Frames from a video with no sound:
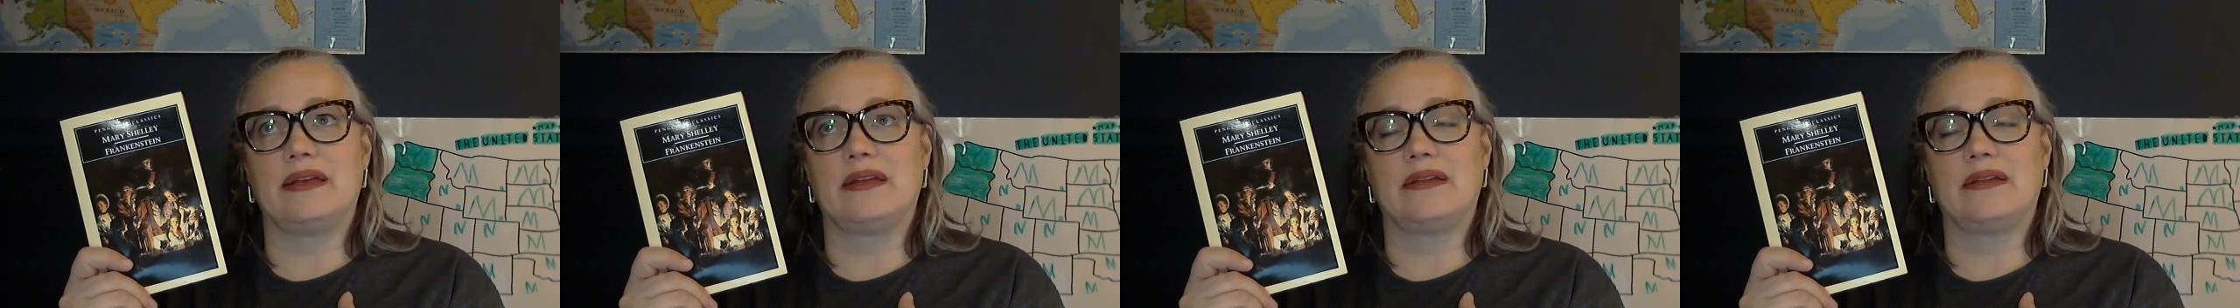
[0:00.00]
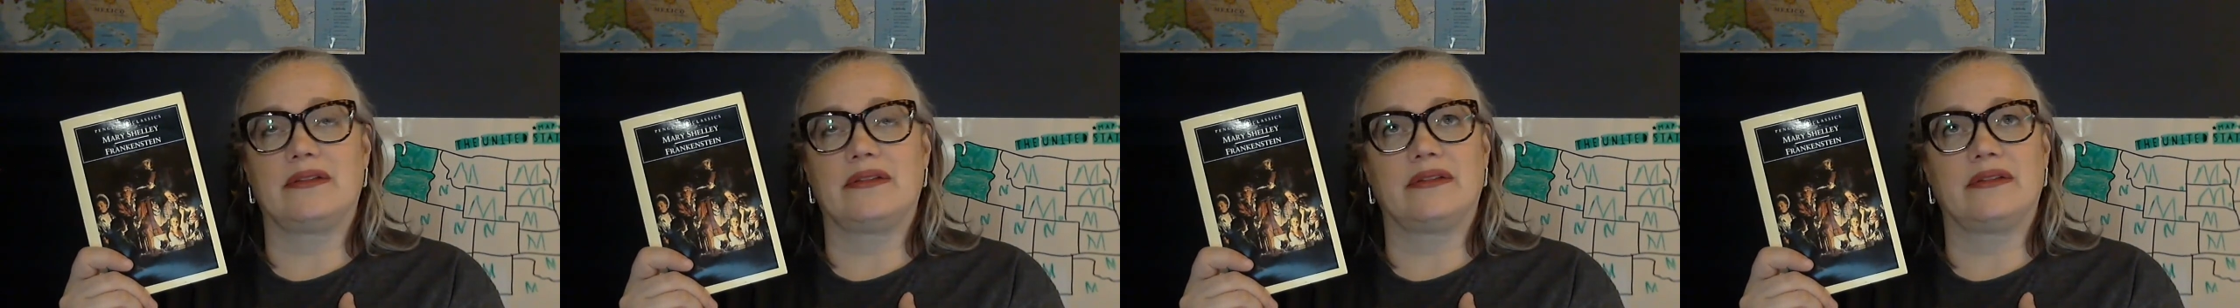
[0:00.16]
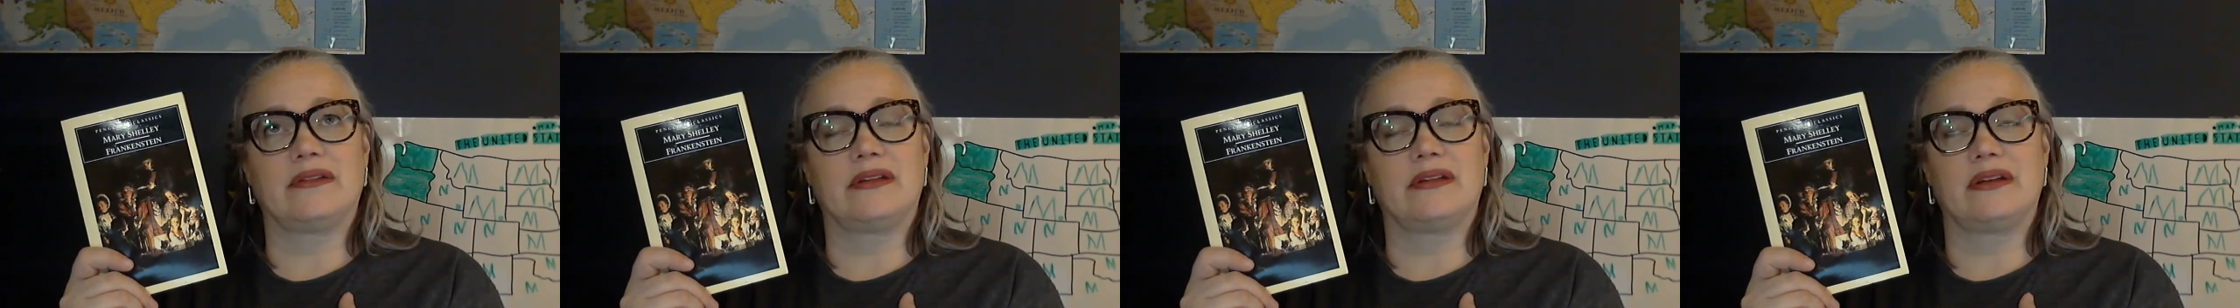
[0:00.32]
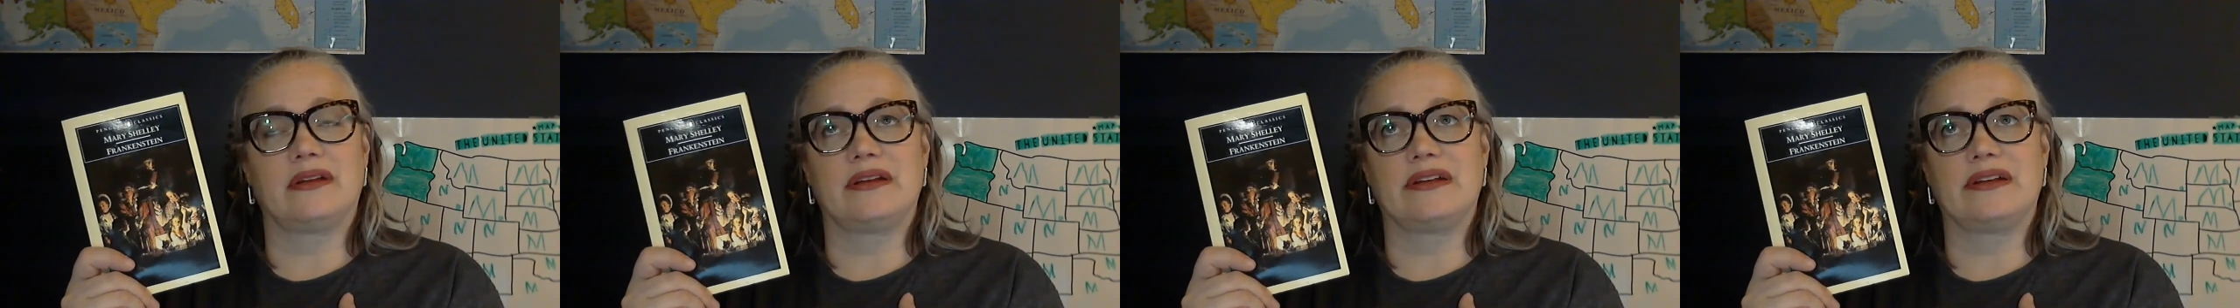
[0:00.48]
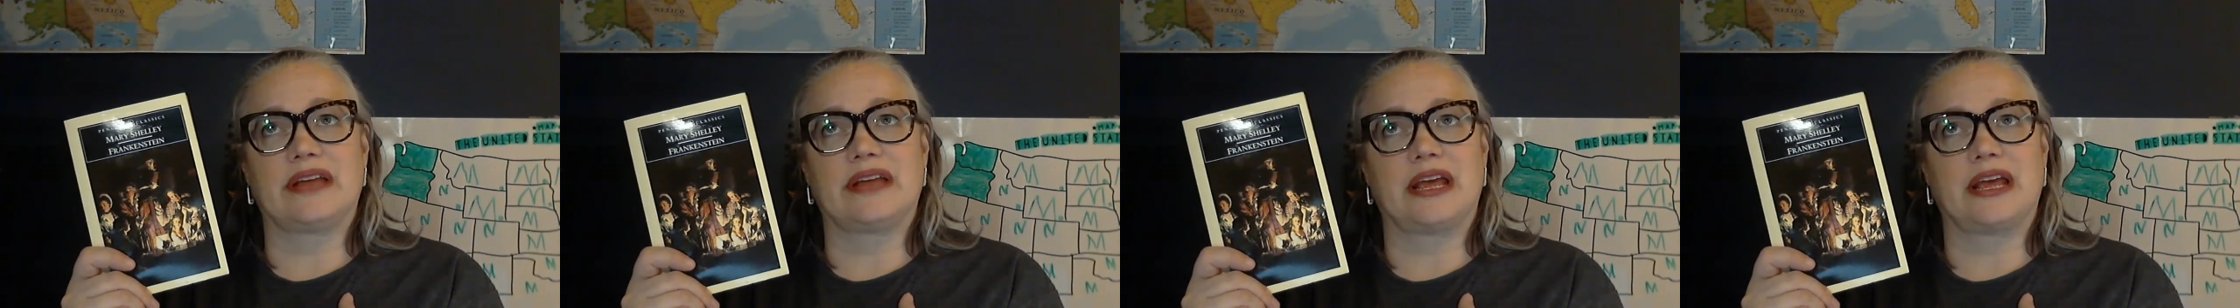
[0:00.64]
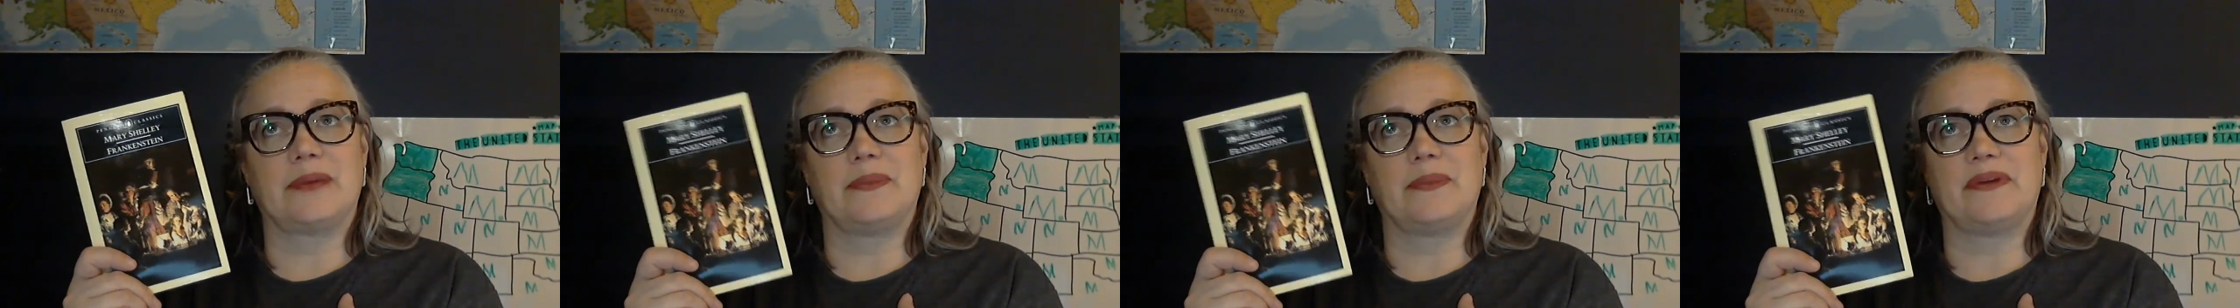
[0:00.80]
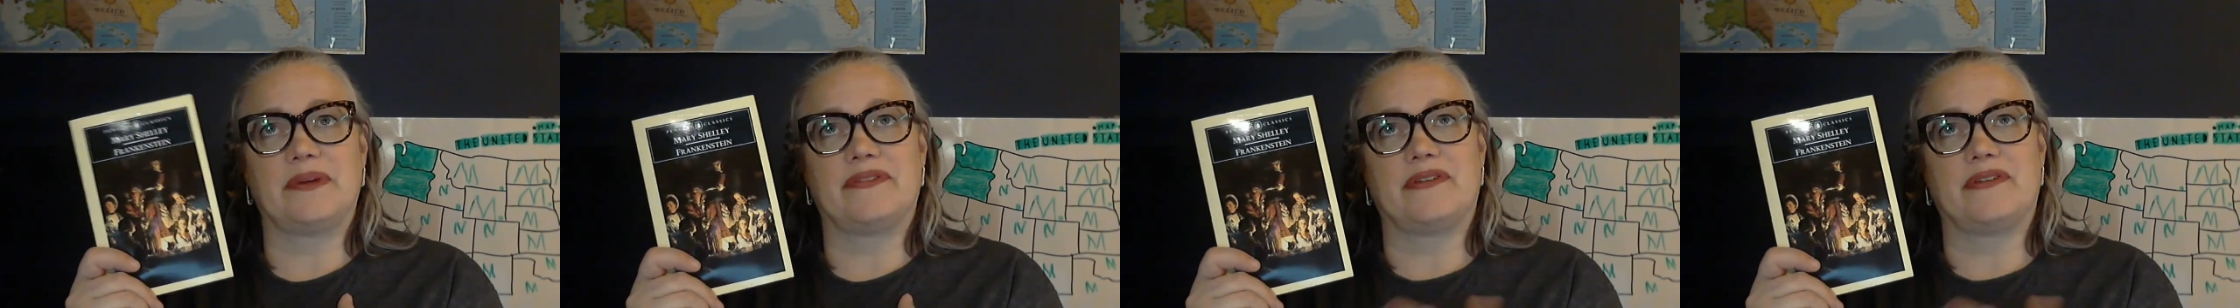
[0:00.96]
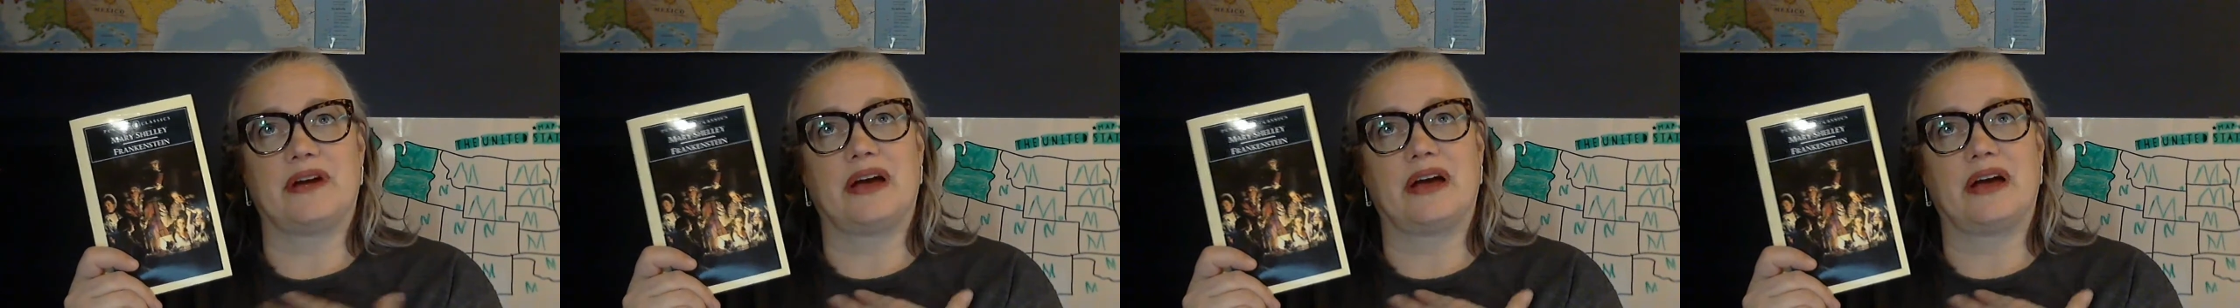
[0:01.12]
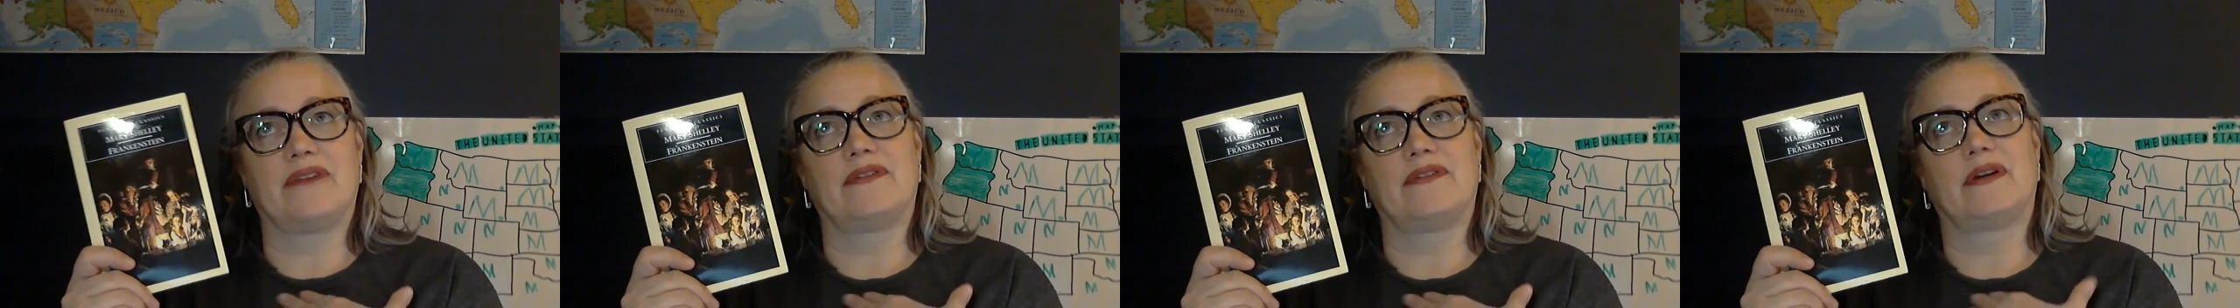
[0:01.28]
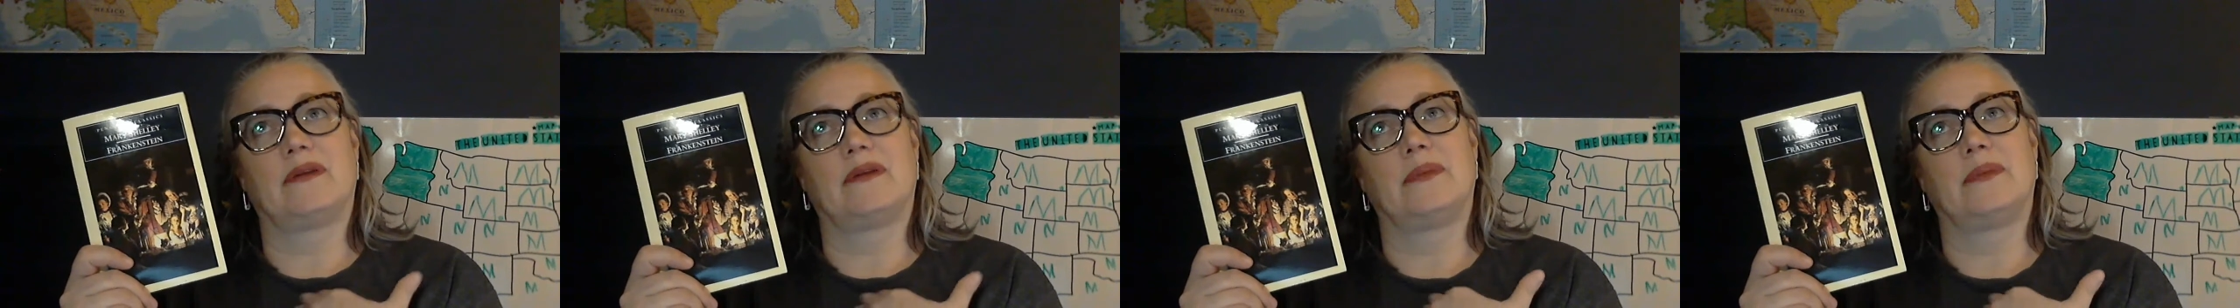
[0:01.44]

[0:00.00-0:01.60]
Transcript: this is going to take me forever